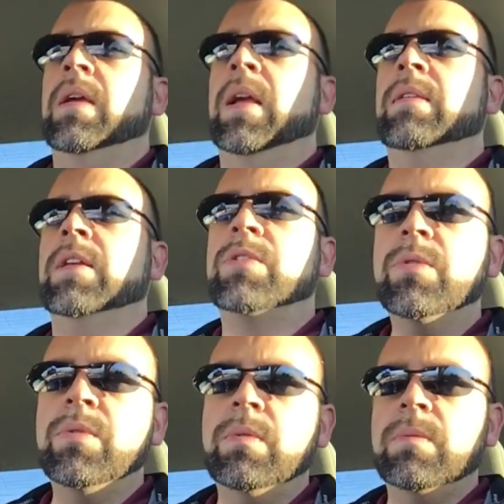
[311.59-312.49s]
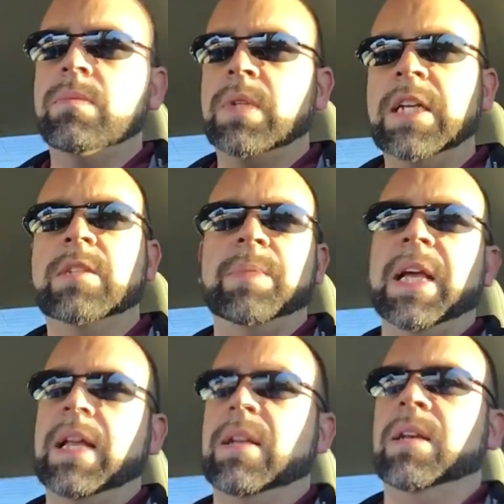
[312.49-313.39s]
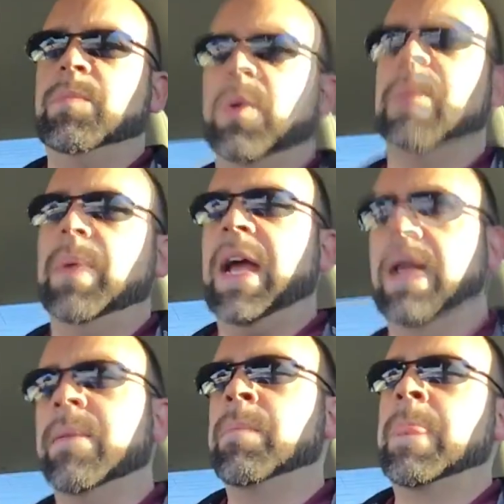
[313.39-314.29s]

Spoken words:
and they do need to be edited pretty bad.